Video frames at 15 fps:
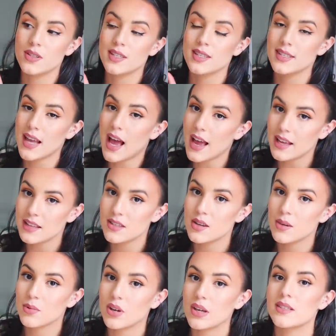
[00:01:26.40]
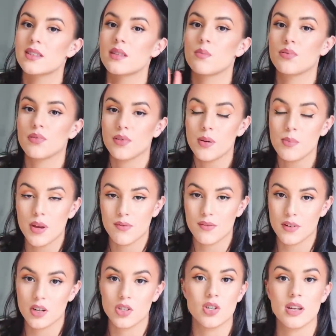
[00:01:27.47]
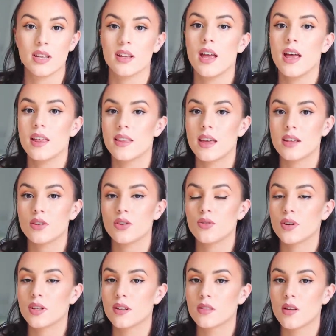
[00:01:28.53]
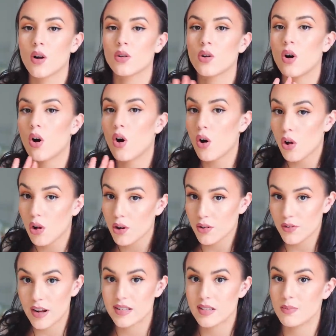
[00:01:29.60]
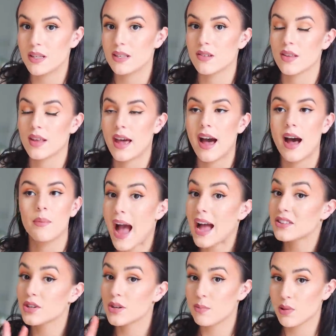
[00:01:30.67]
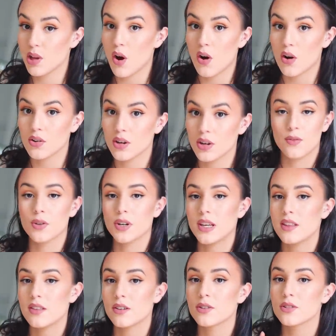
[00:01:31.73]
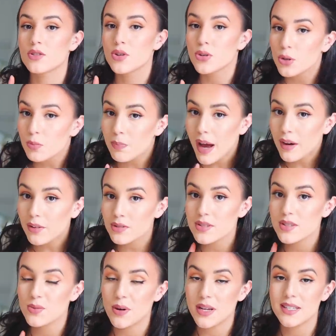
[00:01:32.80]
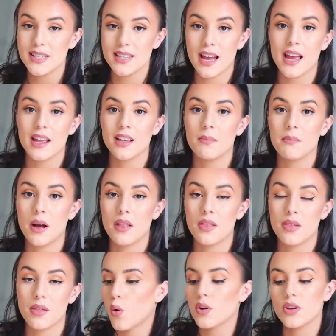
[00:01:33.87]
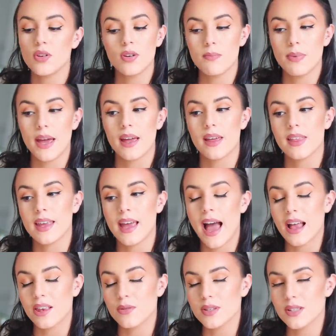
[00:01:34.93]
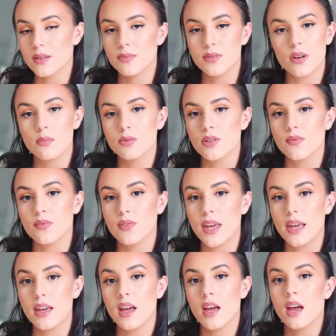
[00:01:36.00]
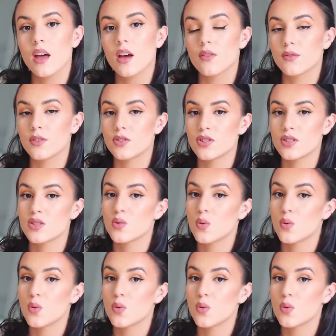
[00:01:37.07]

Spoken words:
decide to upgrade to the premium version, then you can unlock all her recipes on the app and her blog for either £2.29 a month, or you can pay the annual subscription fee for just